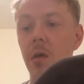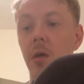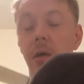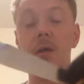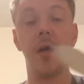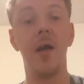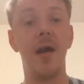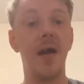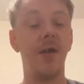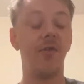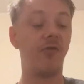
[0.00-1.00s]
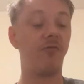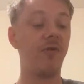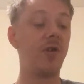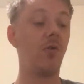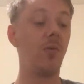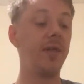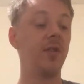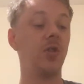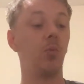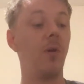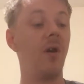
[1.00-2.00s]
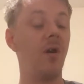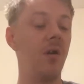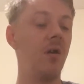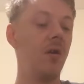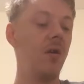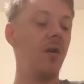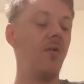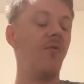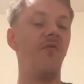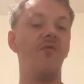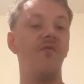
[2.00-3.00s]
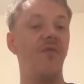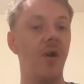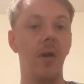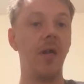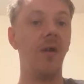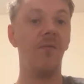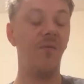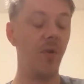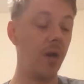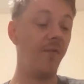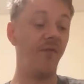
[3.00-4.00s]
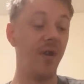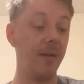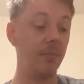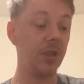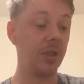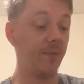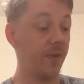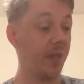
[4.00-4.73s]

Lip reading: Okay, and Three Queens were very, very famous for their